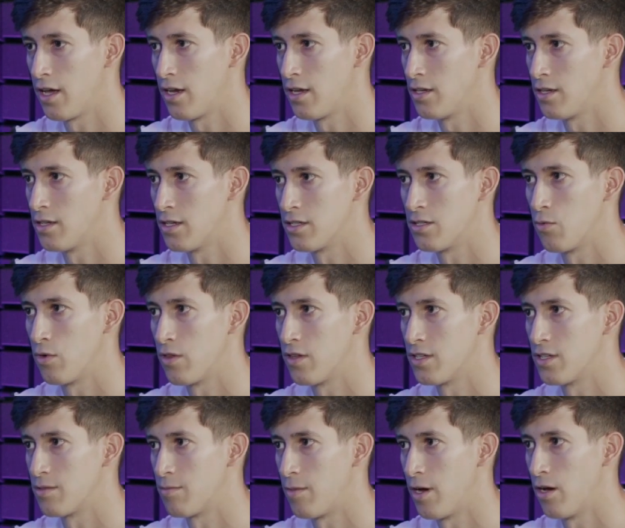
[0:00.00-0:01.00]
and he does it with
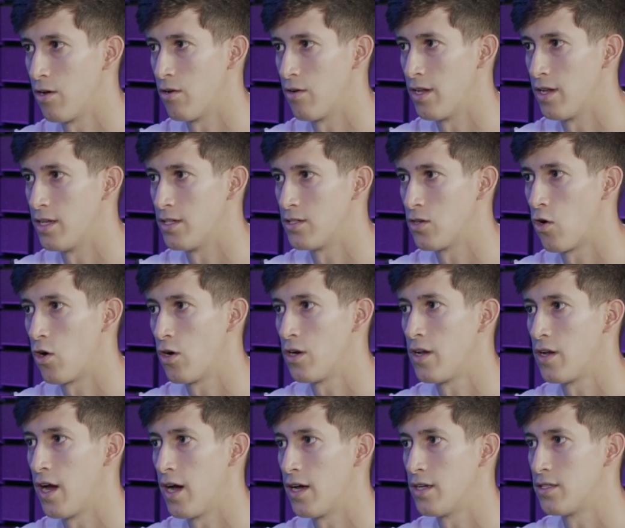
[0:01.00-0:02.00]
a smile and it's
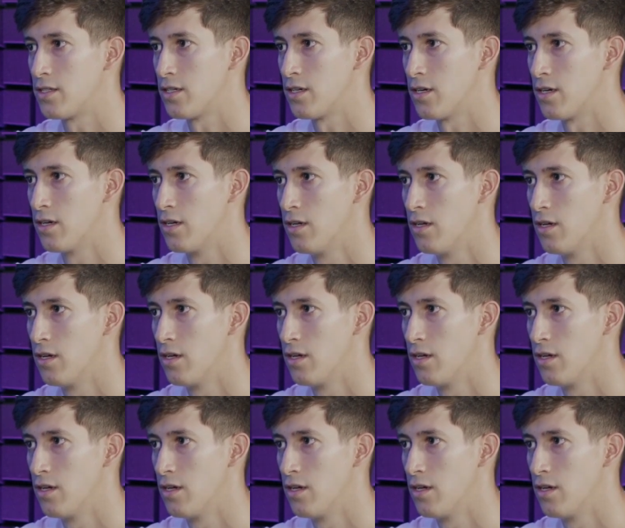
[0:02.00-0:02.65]
hard not to